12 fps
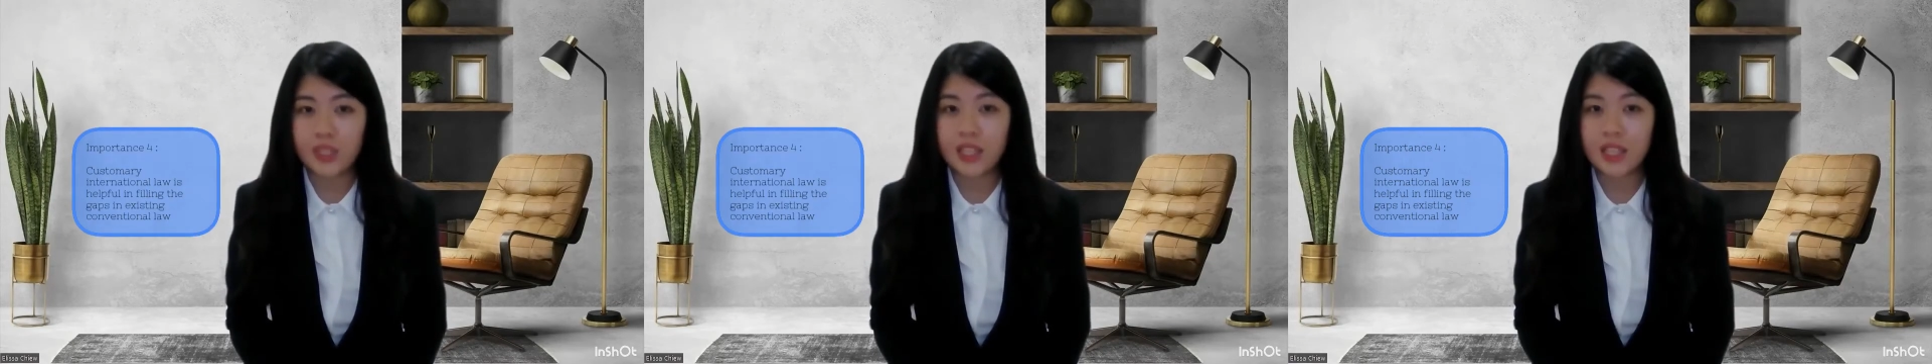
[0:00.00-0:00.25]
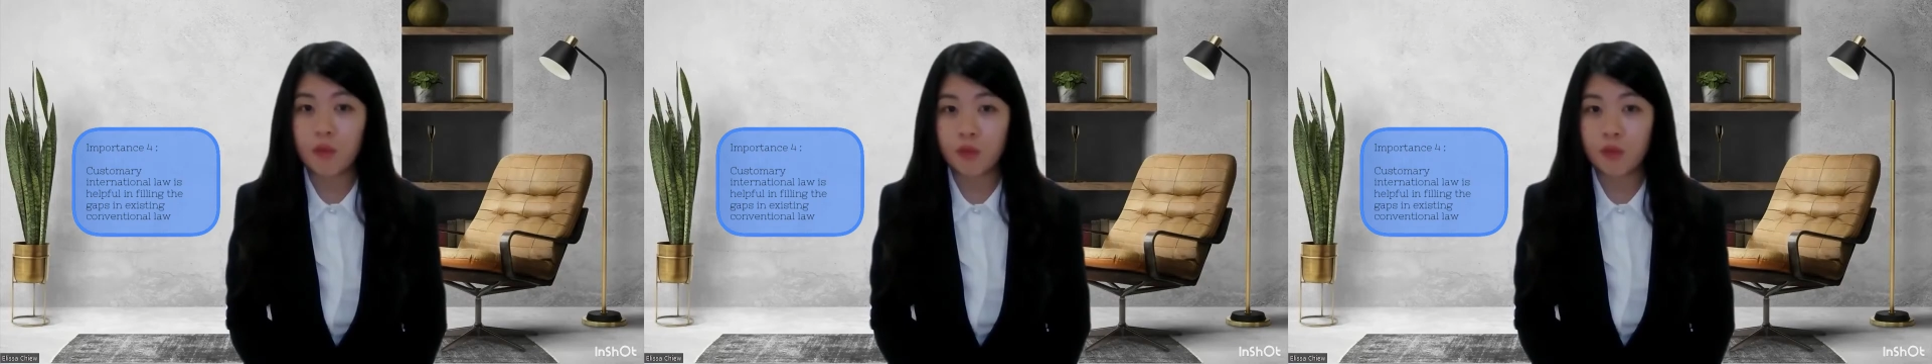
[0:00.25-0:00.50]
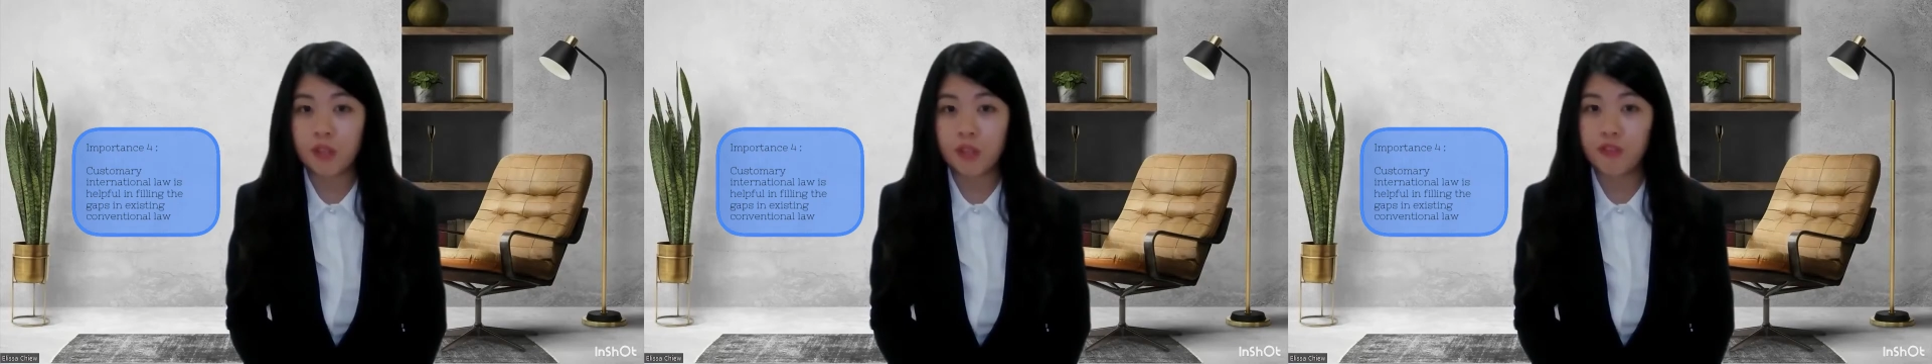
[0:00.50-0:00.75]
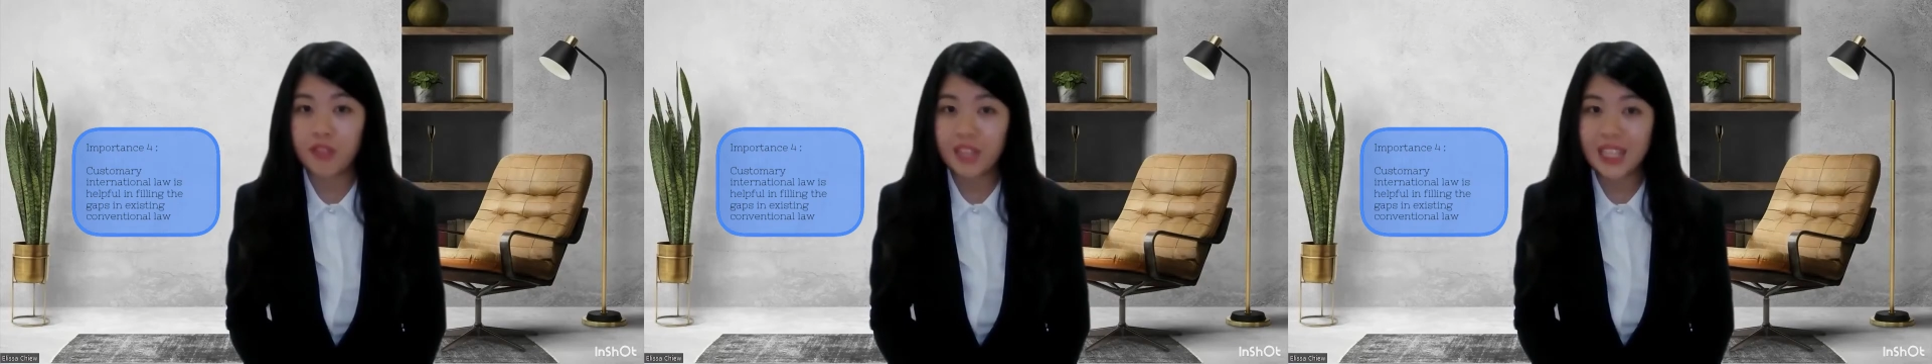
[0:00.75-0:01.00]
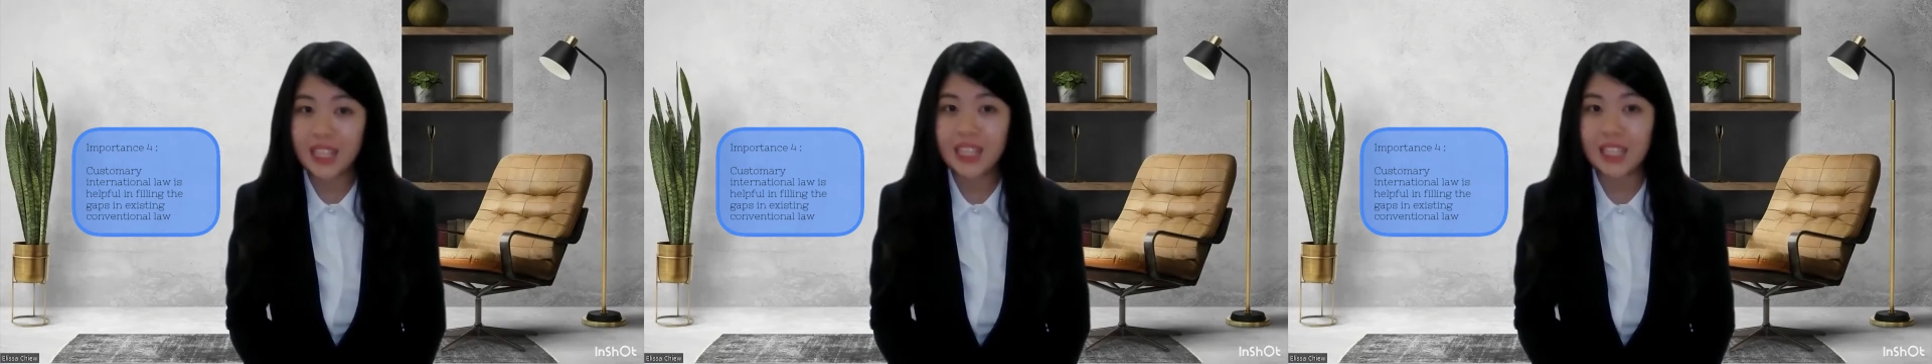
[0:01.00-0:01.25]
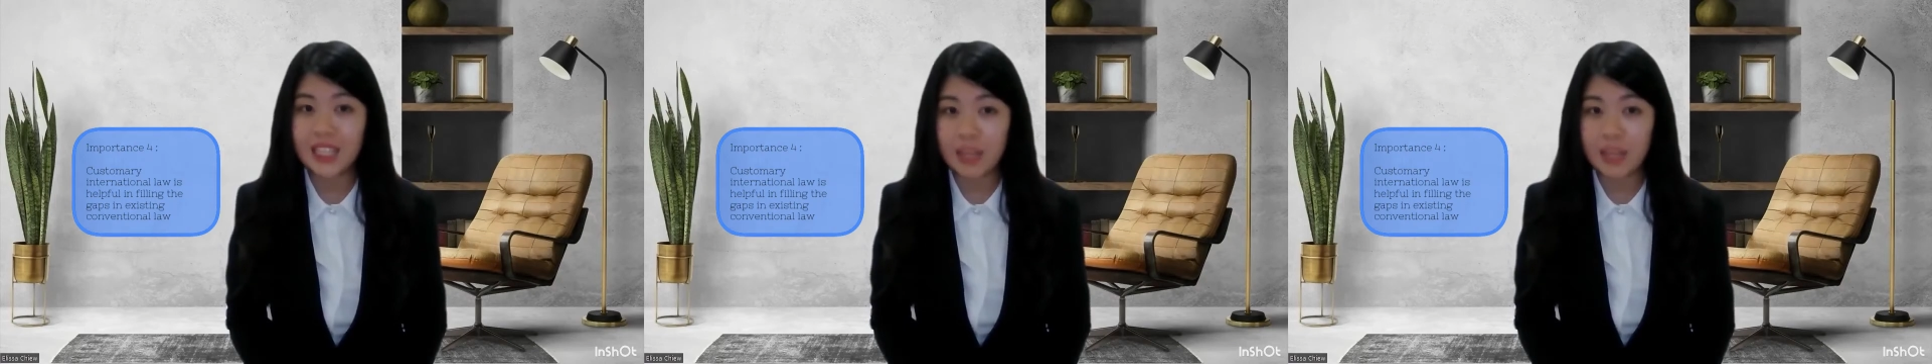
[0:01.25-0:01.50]
is helpful in filling in
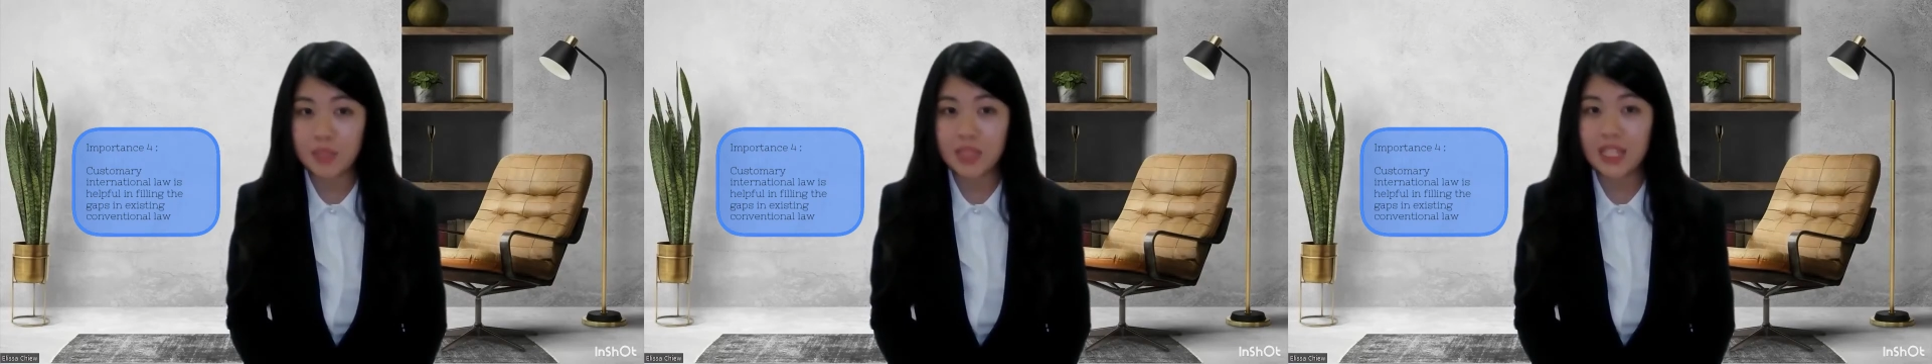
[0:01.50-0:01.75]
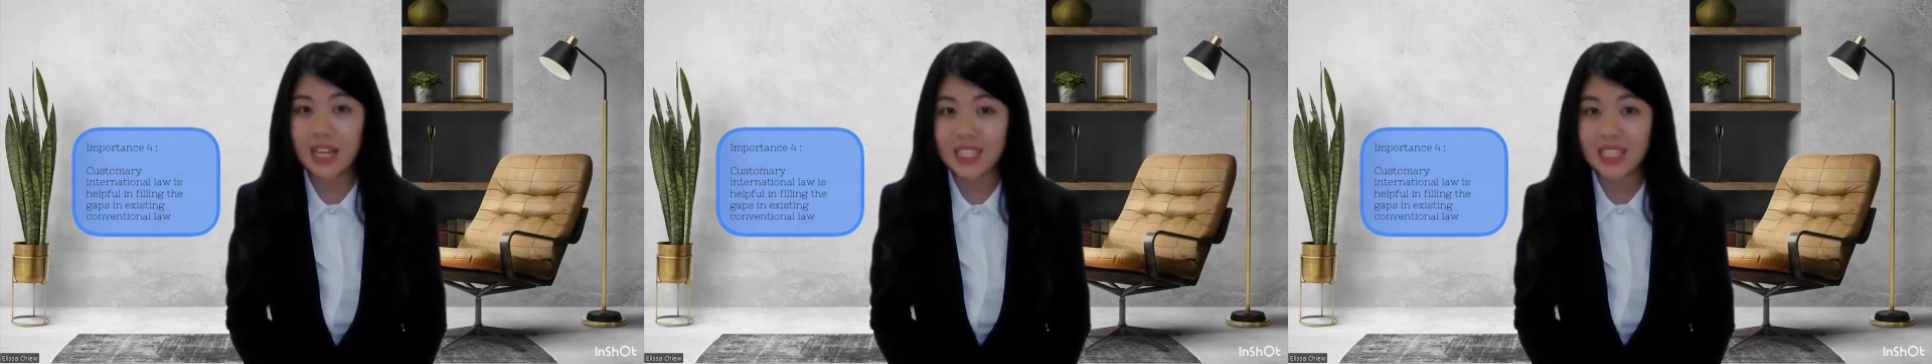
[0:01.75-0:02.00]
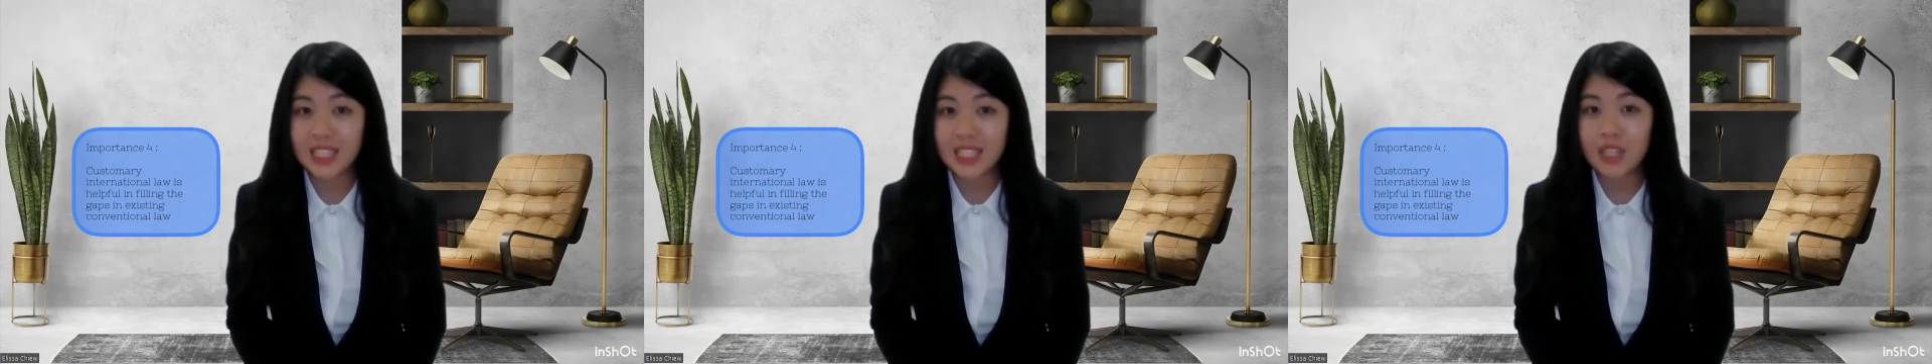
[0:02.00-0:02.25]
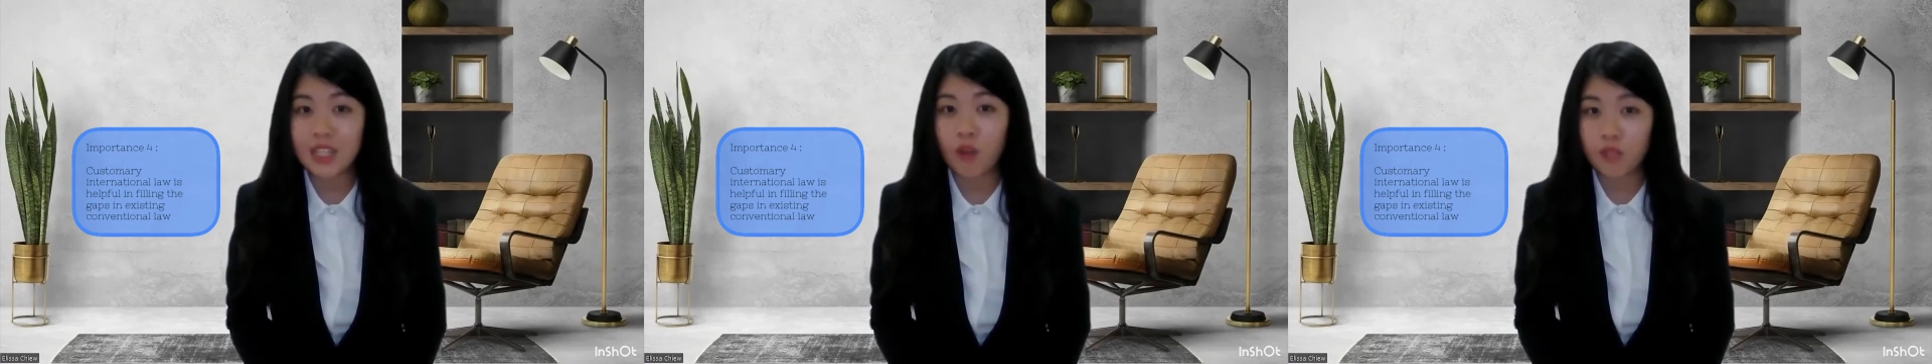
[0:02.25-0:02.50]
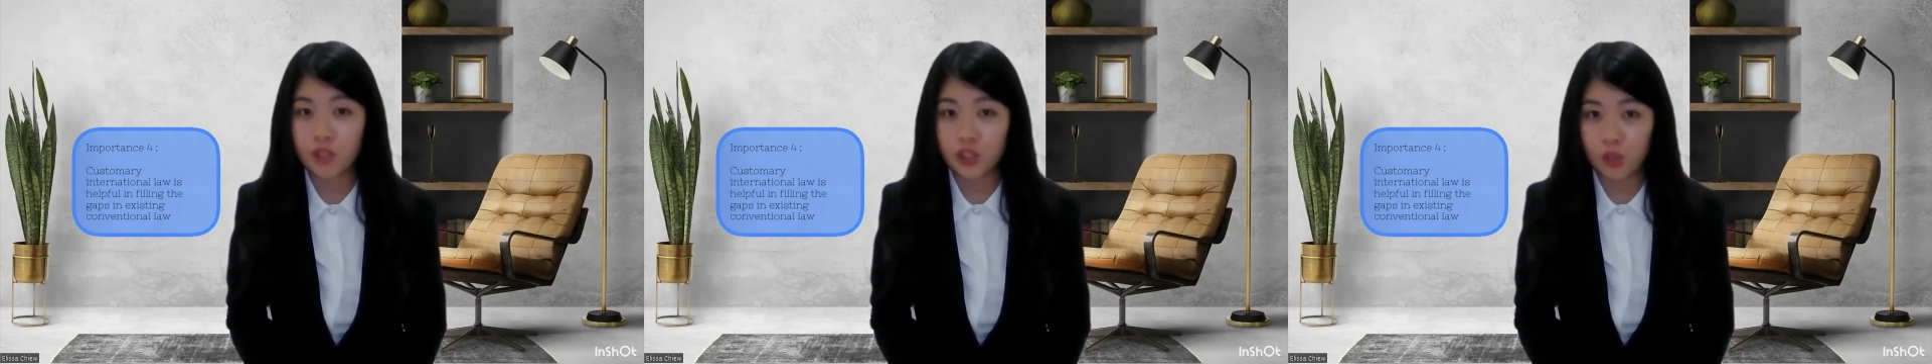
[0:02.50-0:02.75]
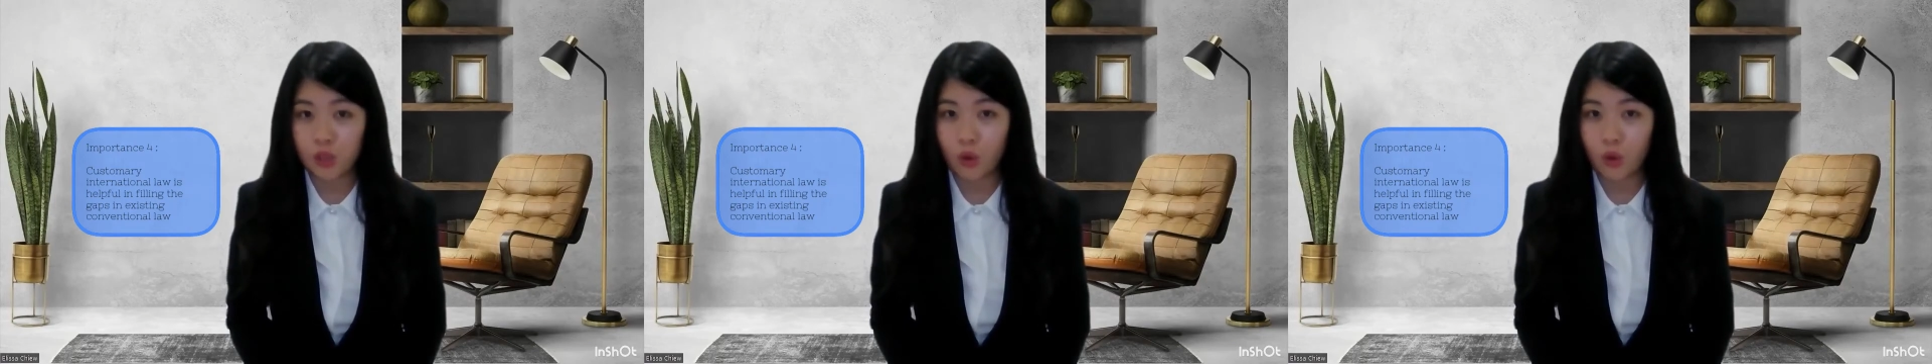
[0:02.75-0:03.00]
the gaps in existing
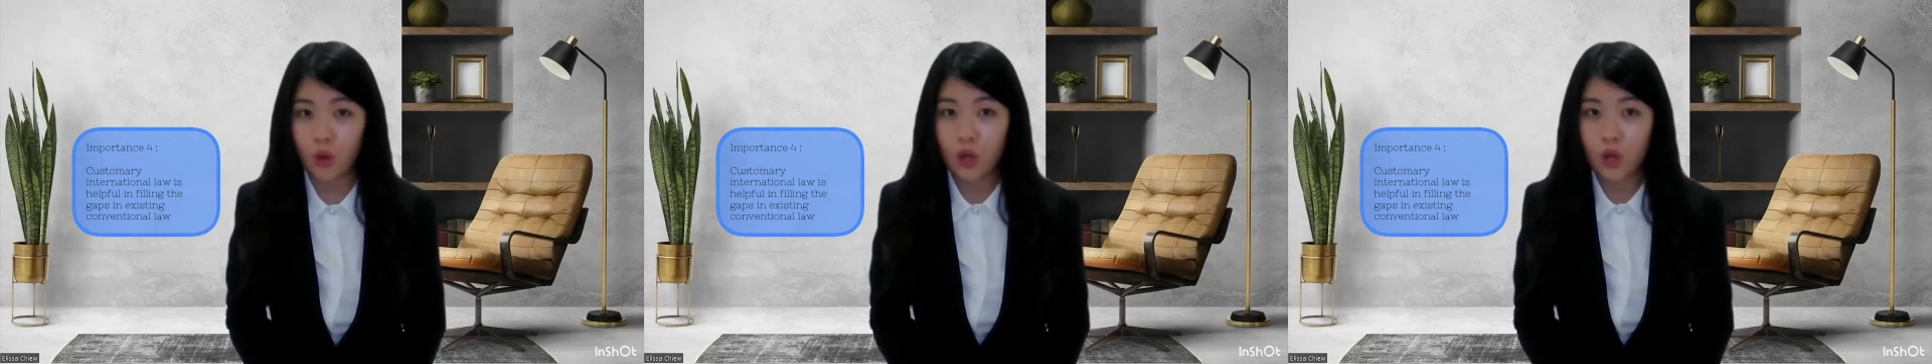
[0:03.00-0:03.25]
convention law.